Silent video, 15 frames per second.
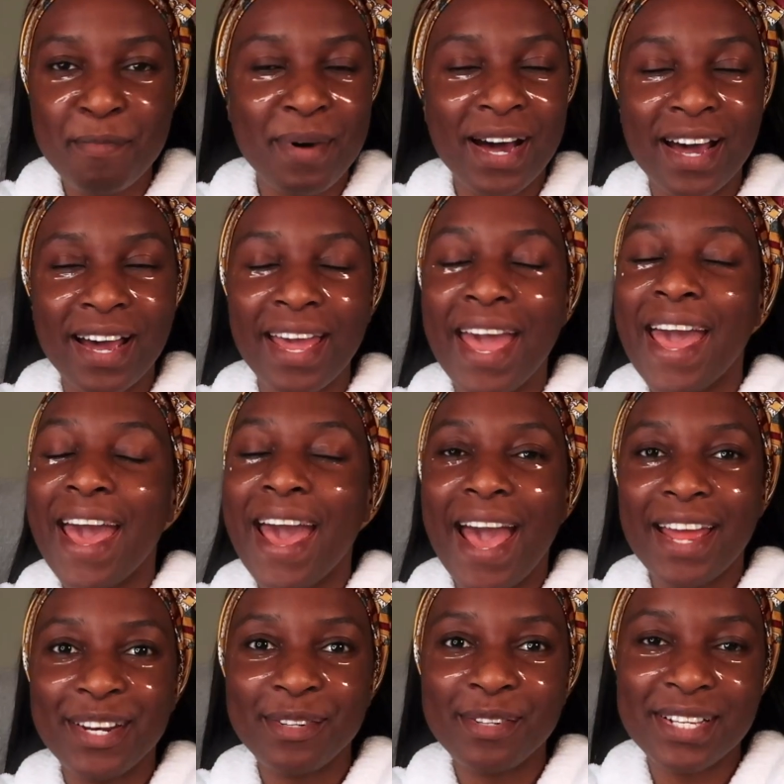My
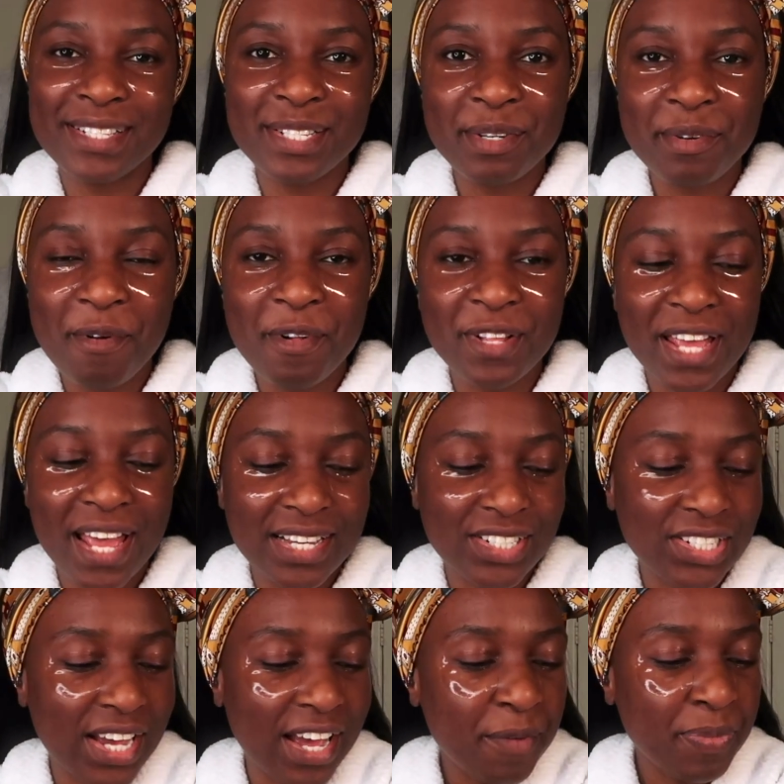handle is Nicole
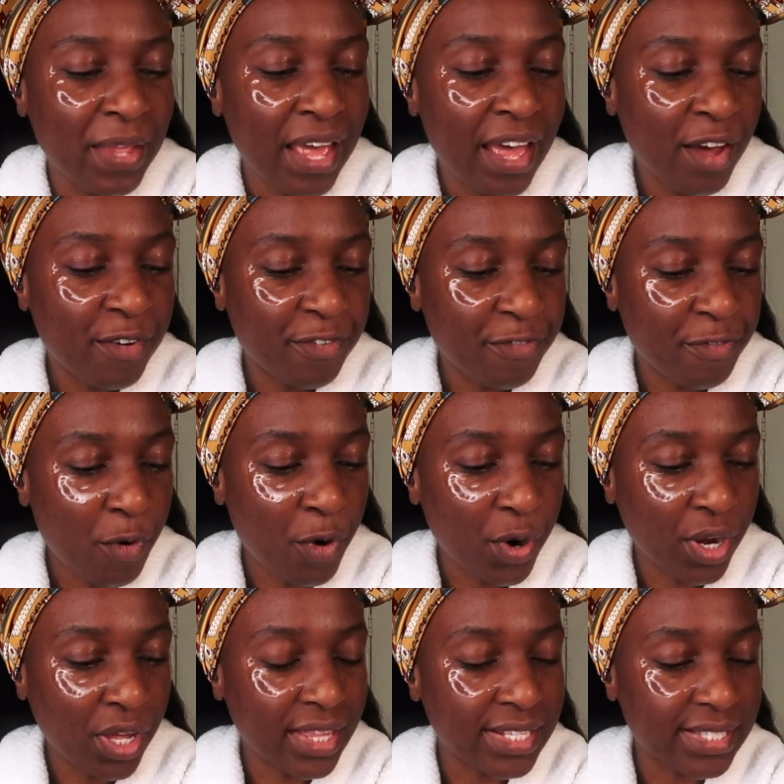Nyasha
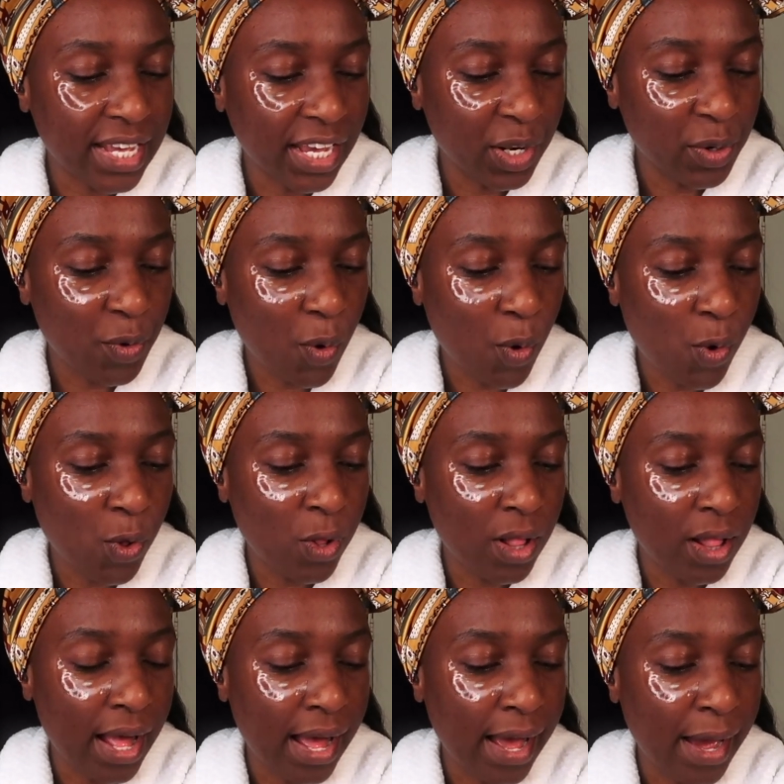for the second
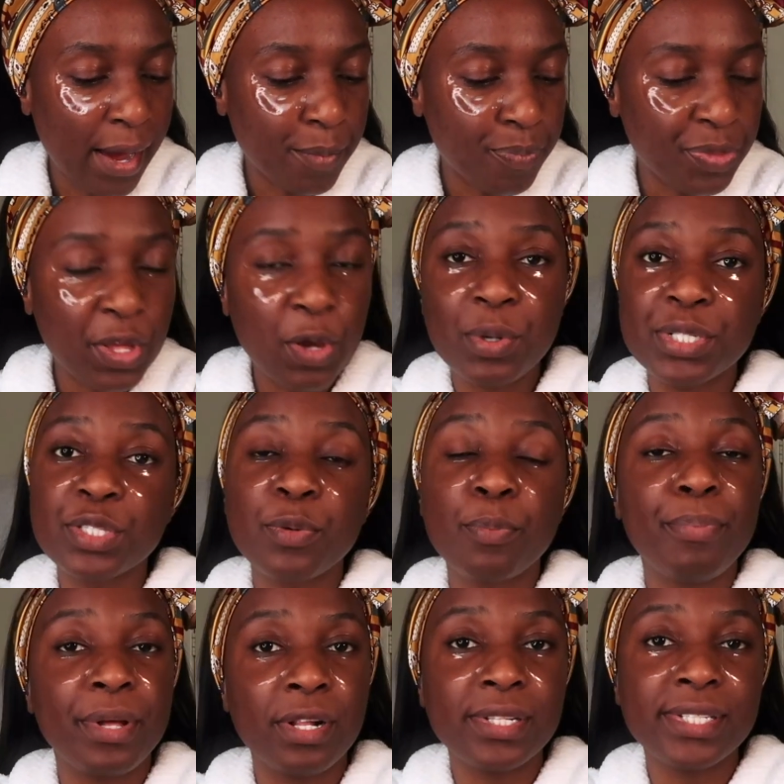goal, um, it was to
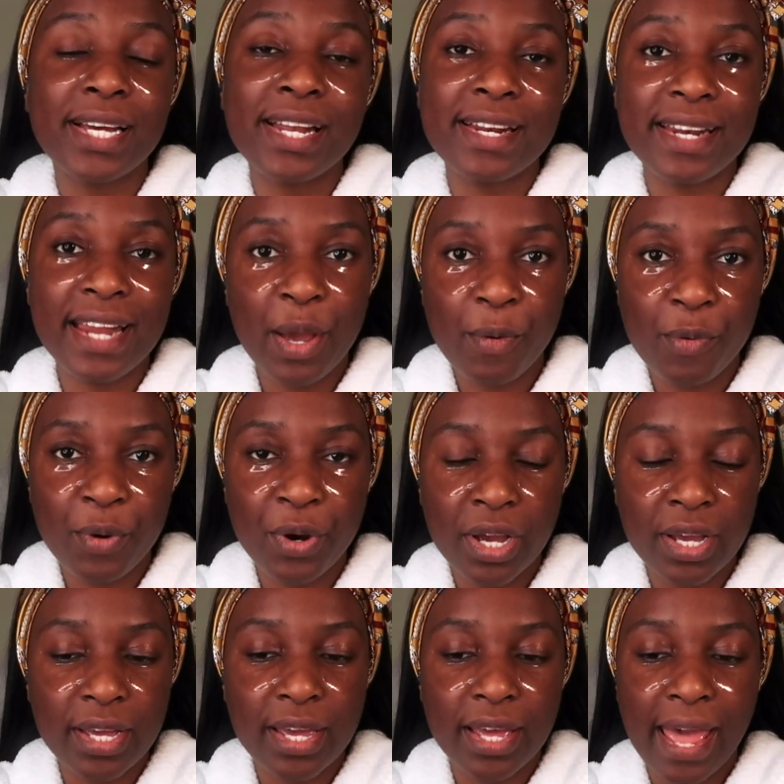build a
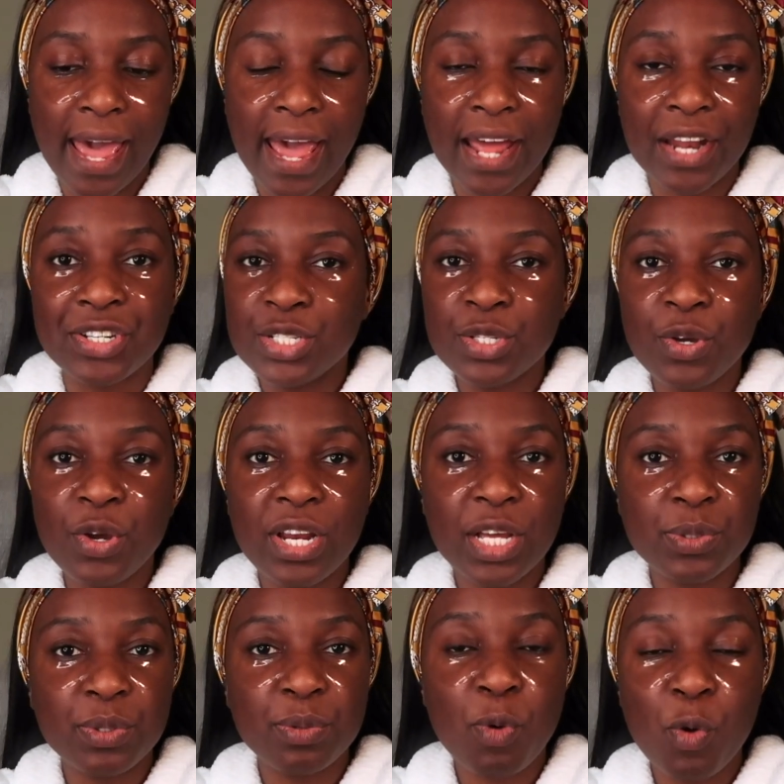network and just to
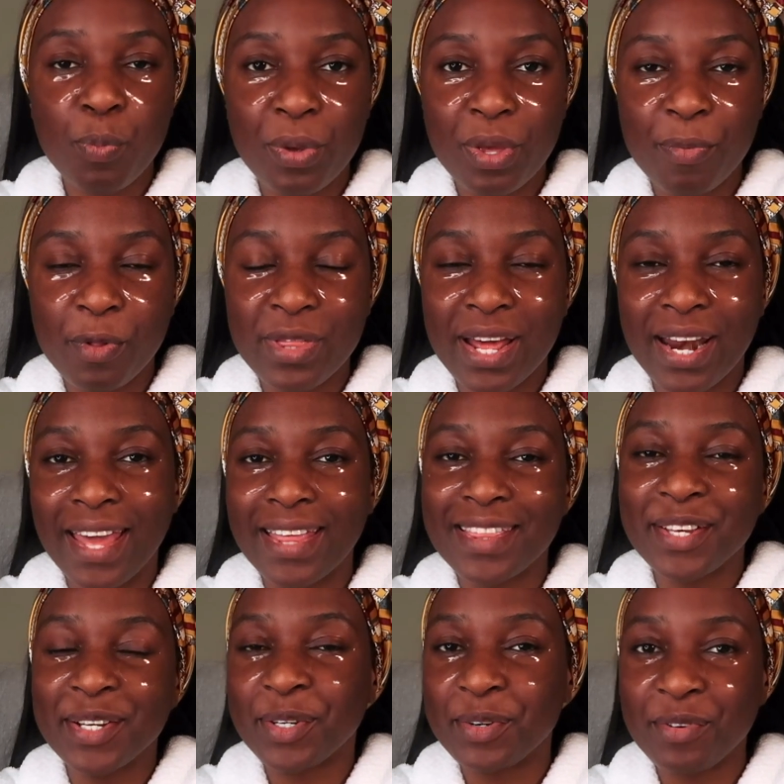connect with more people that are
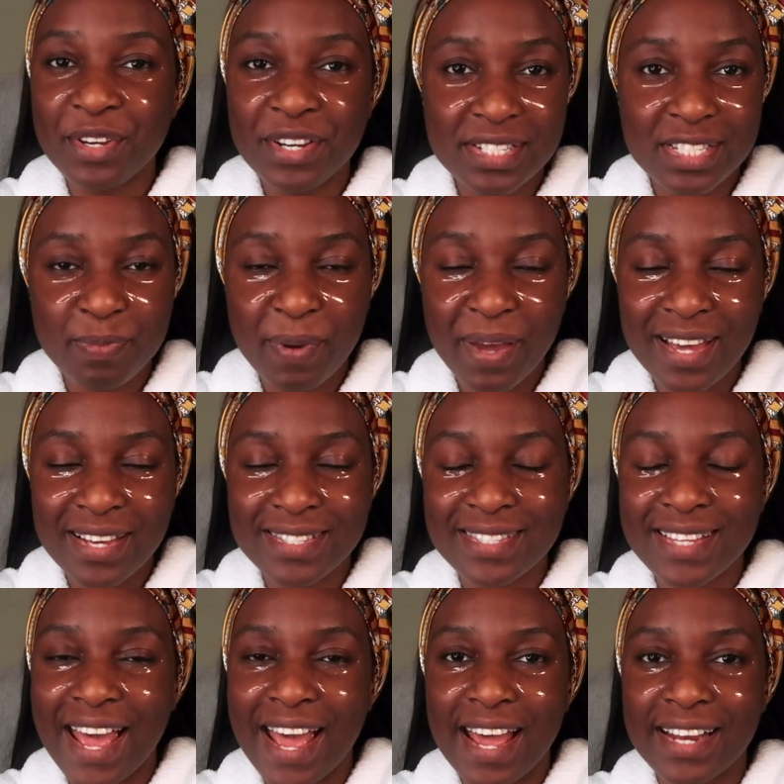in the career
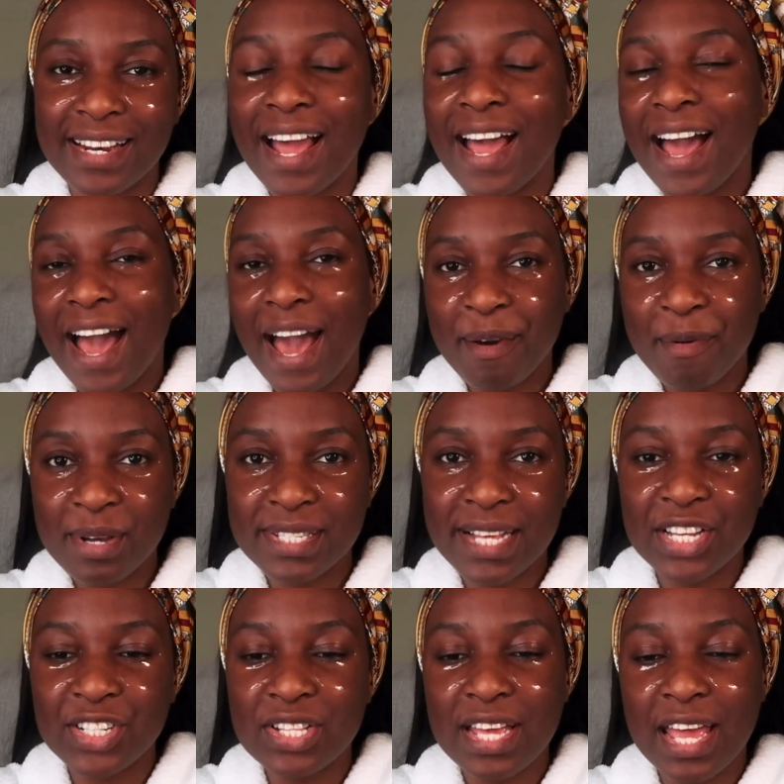space. And I was
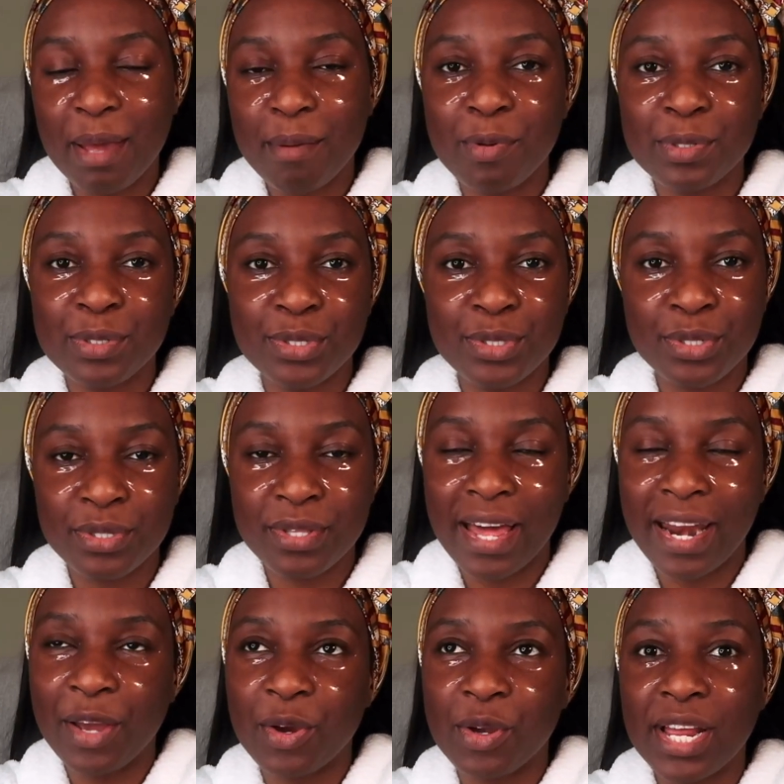actually able to do
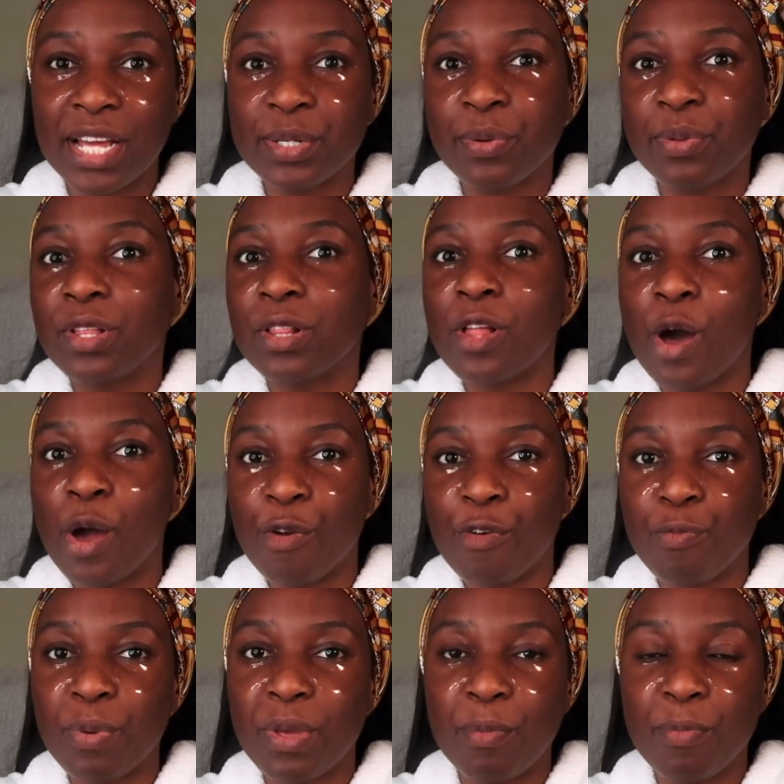that. I connected with a lot
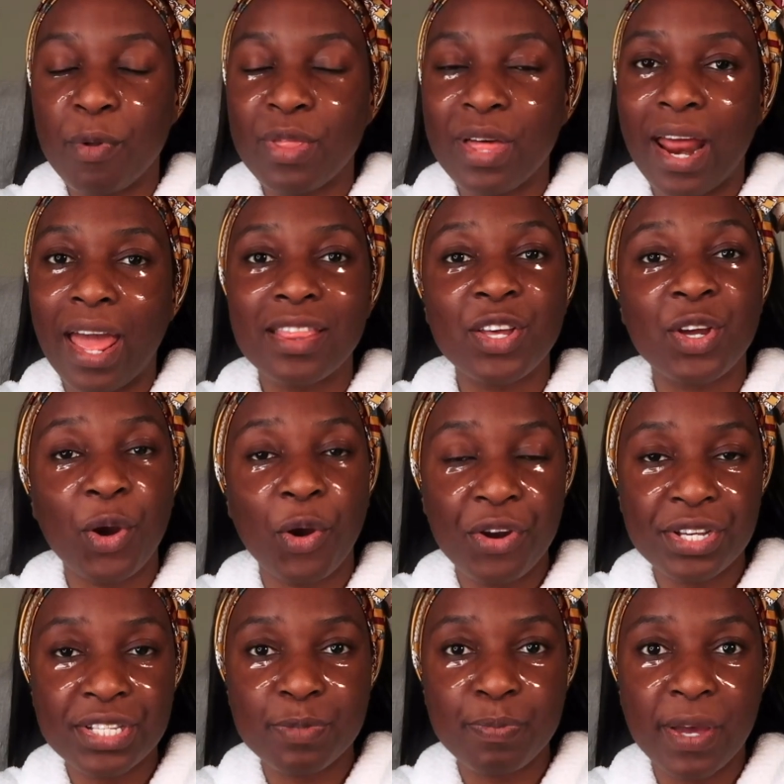of people that are in the
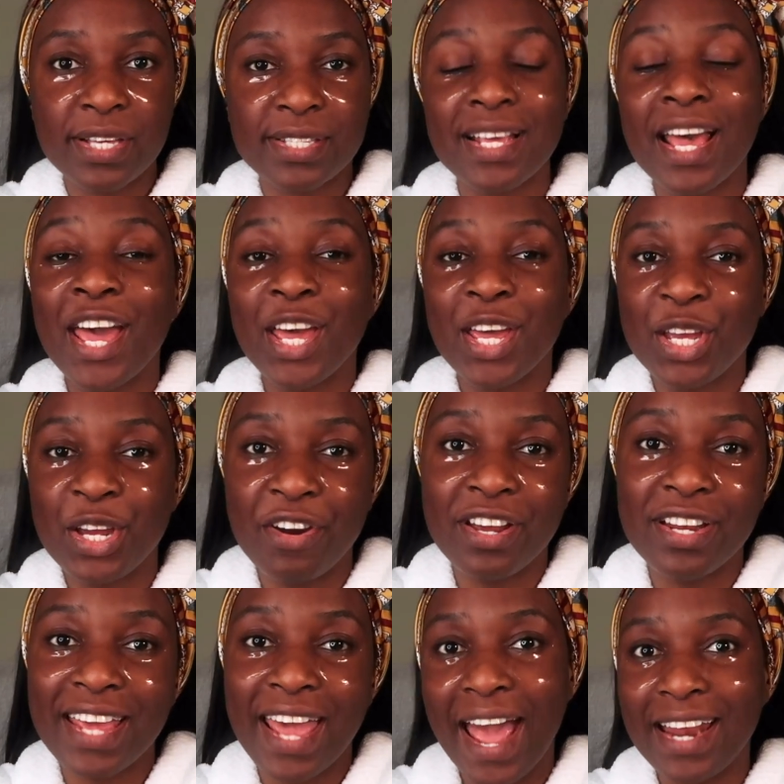career space here
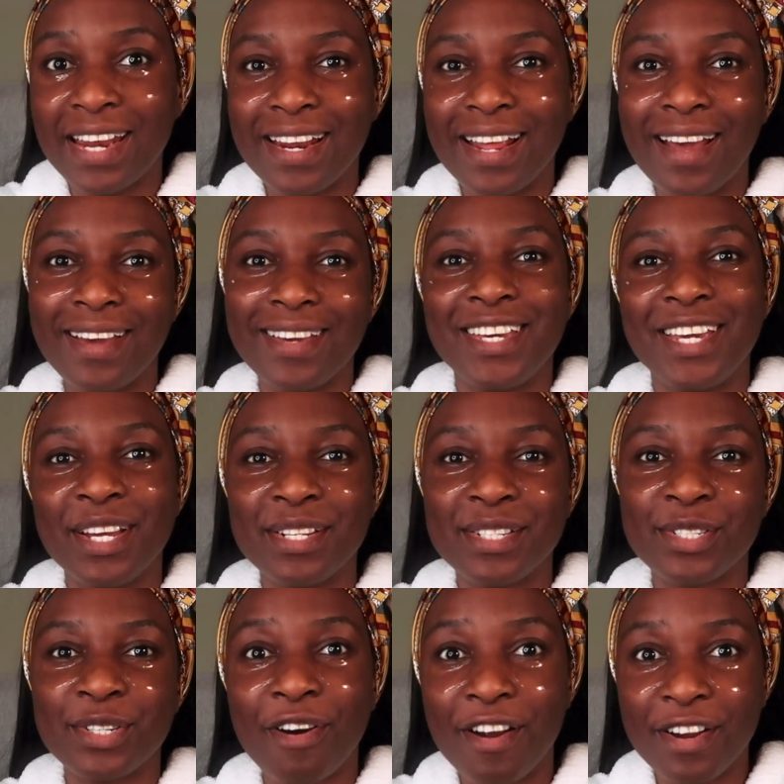in Canada, here
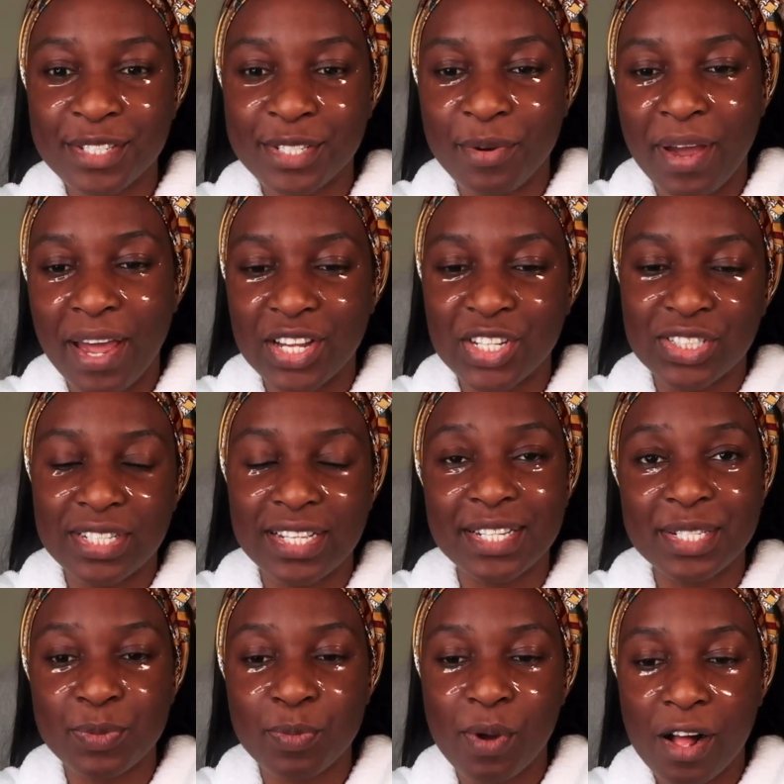in Toronto actually
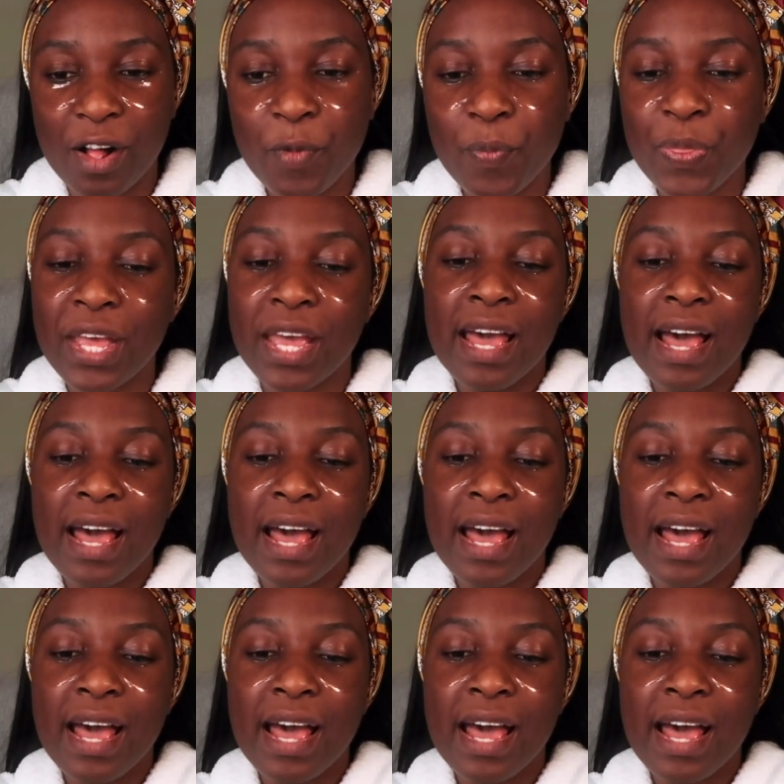as well.